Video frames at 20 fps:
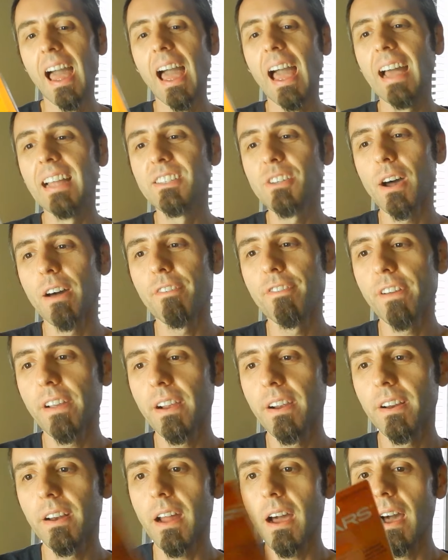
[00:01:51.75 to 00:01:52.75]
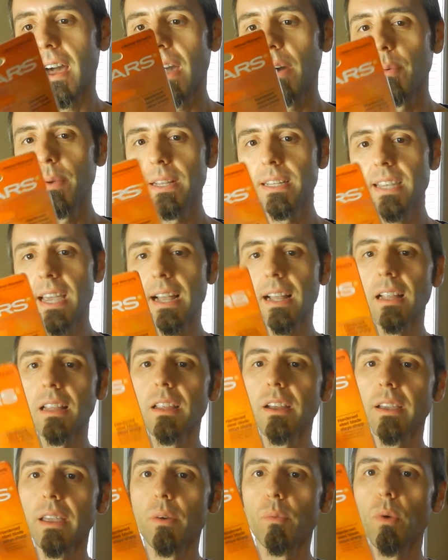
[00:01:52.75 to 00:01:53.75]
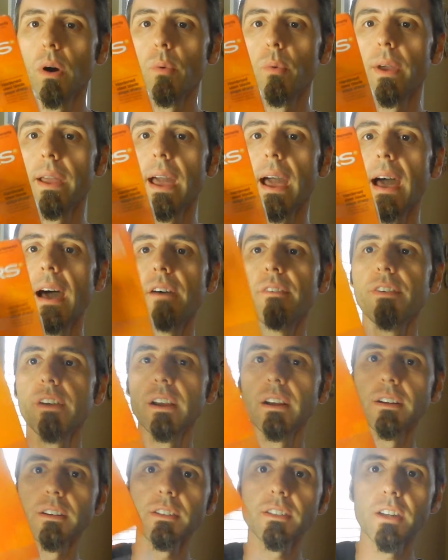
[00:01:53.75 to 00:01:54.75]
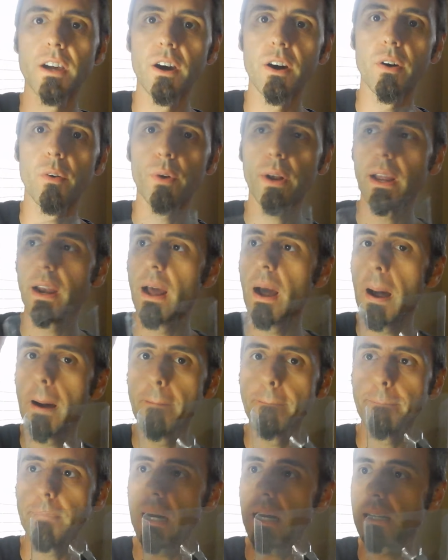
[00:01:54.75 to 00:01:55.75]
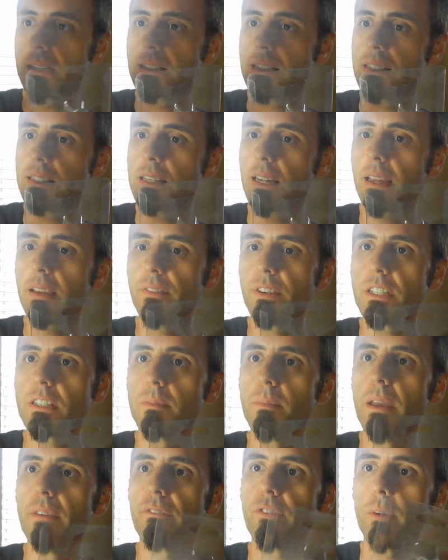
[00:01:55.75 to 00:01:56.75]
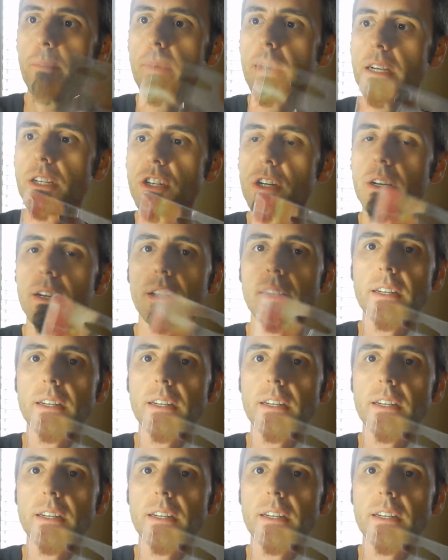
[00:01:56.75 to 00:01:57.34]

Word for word: And so I figured we'd take a look at what we have here. So we're gonna unbox this. They give you some information.